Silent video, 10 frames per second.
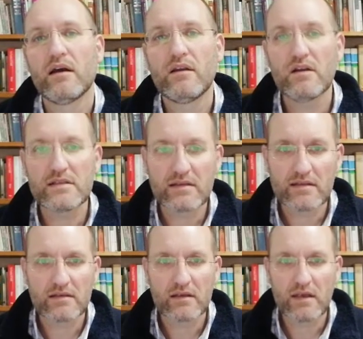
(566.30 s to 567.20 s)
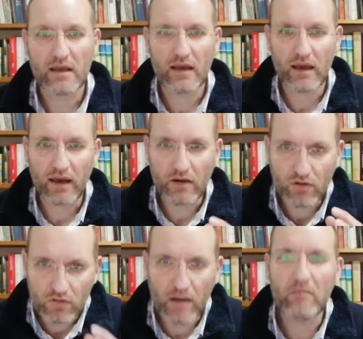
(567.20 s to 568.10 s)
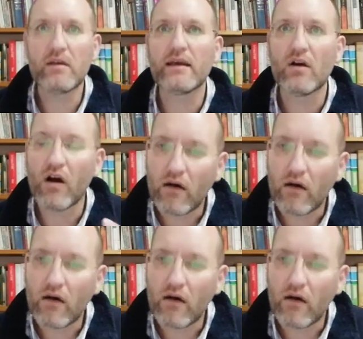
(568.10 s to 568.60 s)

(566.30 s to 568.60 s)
And notice here how grumbling